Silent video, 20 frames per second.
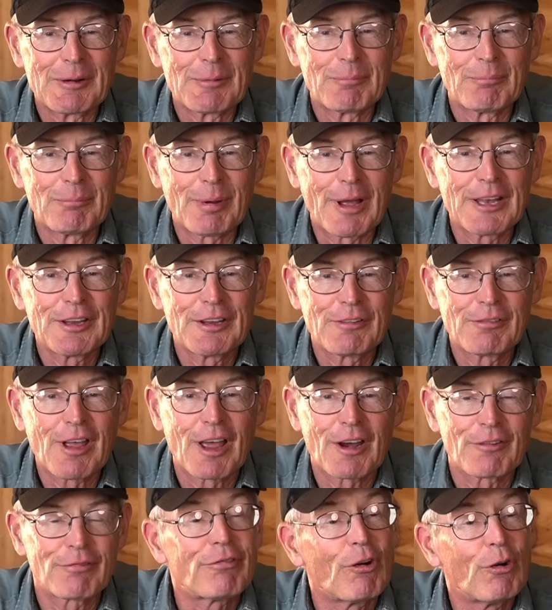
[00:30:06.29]
but you've got
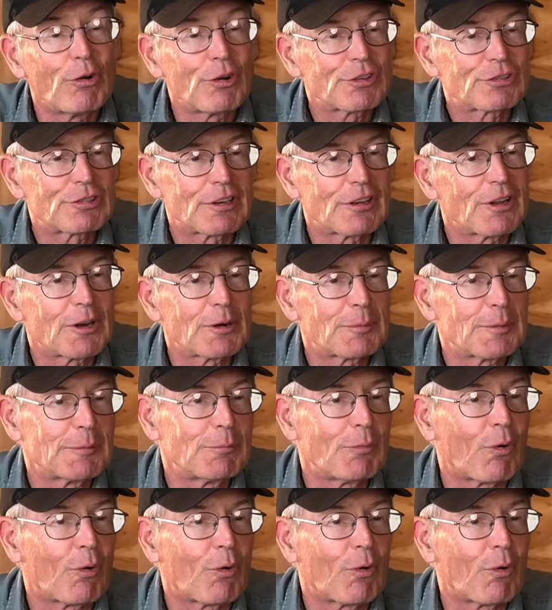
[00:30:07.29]
to focus a little bit